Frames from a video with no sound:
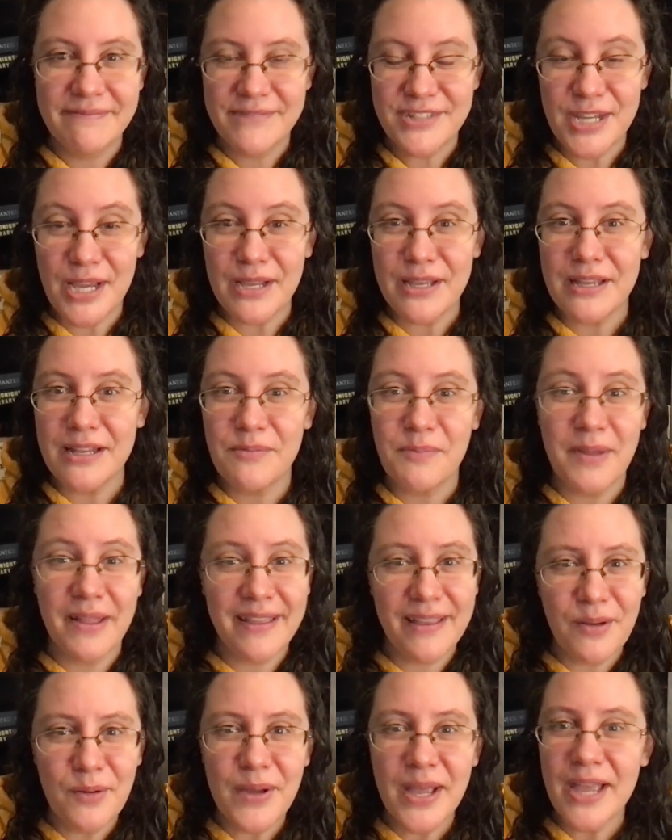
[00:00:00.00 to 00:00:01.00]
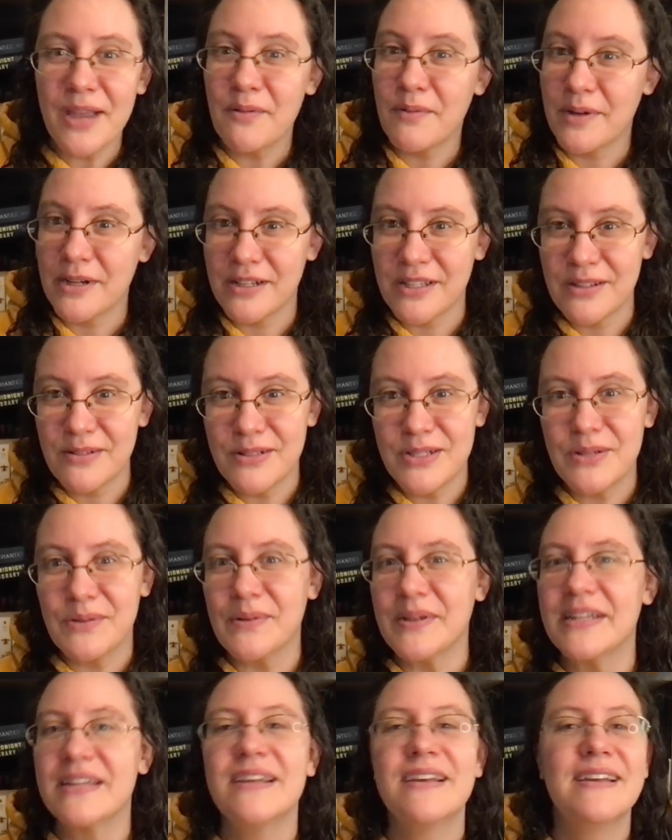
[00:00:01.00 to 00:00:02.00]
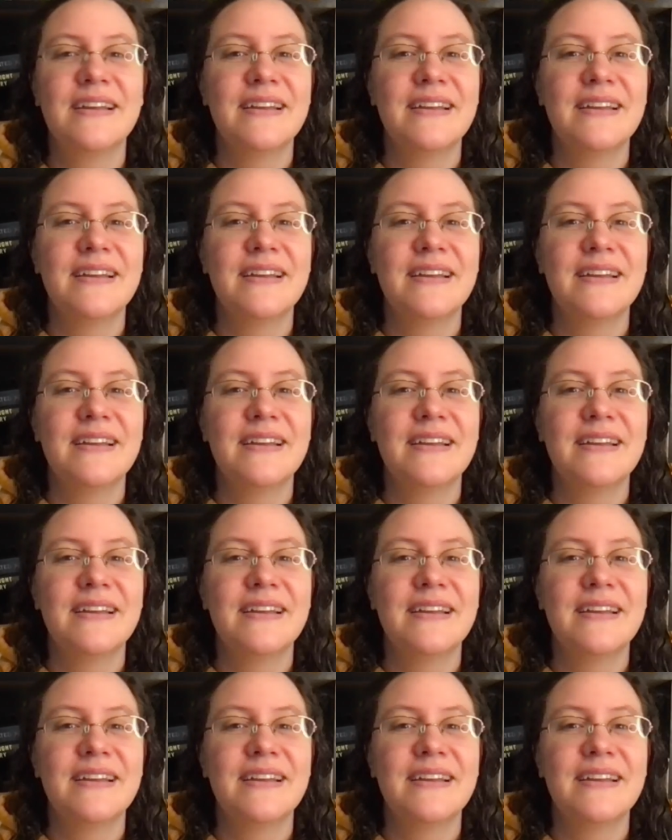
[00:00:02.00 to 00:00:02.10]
check in and be like, oh, hey, what are you doing?